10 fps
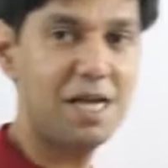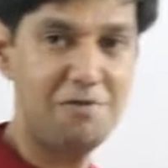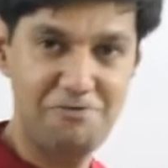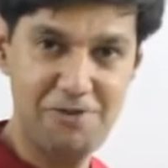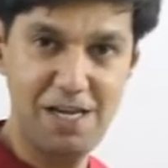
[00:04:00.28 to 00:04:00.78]
can
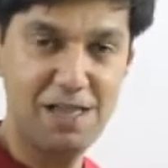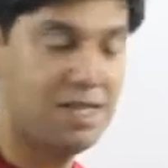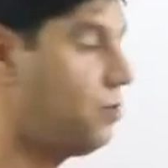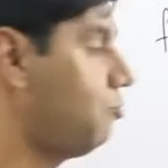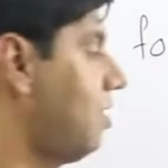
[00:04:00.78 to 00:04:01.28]
we fill in
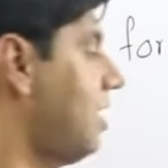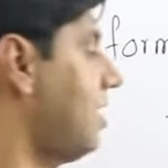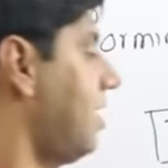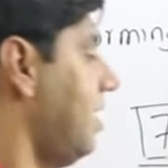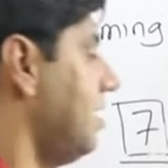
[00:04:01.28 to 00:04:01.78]
the
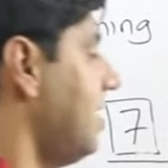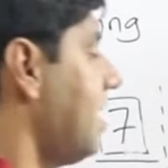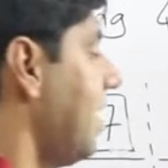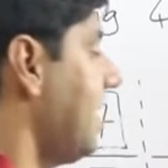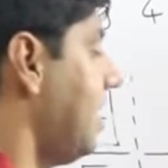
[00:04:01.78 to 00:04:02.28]
unit
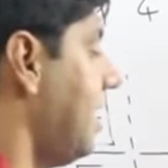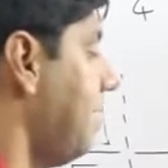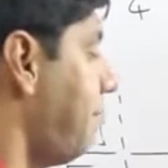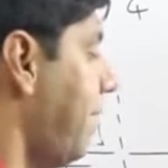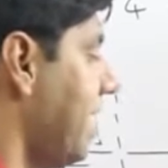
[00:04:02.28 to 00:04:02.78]
digit? It
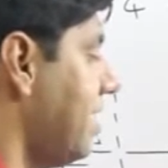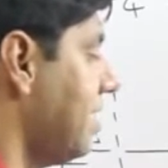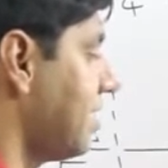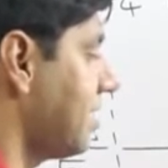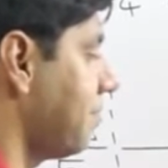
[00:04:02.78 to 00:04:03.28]

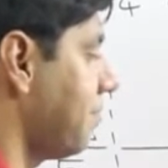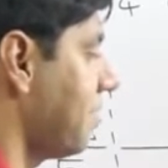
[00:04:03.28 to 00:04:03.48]
depends